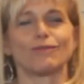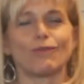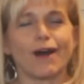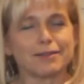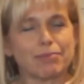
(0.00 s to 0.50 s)

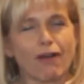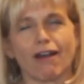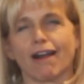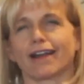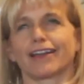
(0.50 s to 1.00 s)
what
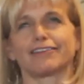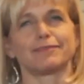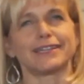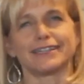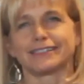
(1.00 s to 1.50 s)
part of
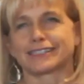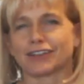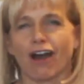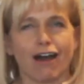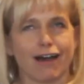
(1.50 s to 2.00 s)
being
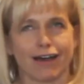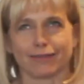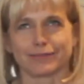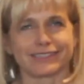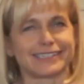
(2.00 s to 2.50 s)

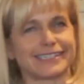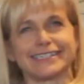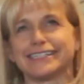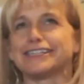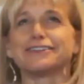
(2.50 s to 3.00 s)
snobs
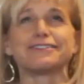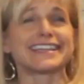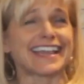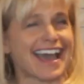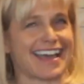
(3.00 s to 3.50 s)
didn't you
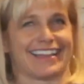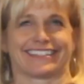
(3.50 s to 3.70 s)
get?